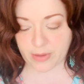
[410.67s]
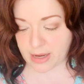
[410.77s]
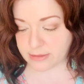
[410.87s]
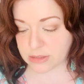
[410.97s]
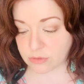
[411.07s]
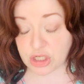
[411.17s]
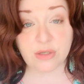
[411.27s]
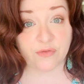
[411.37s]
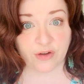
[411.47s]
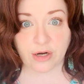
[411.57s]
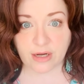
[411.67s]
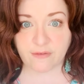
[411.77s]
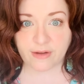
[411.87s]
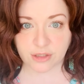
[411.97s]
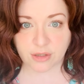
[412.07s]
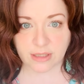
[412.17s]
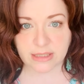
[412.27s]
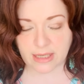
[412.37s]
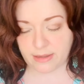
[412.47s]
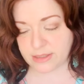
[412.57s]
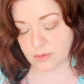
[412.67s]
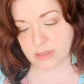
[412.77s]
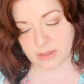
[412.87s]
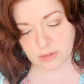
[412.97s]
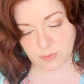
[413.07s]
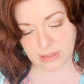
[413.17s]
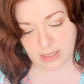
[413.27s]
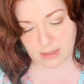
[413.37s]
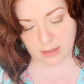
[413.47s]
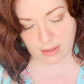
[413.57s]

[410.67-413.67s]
and so she's very adventurous. And because this was in